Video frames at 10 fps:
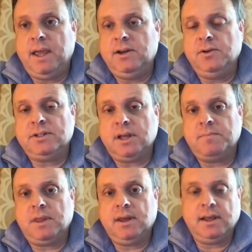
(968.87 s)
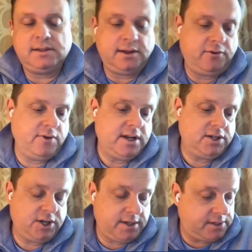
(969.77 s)
they do something as
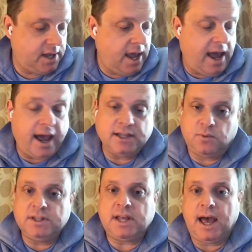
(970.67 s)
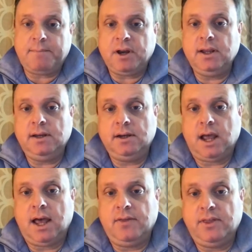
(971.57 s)
egregious as what's happening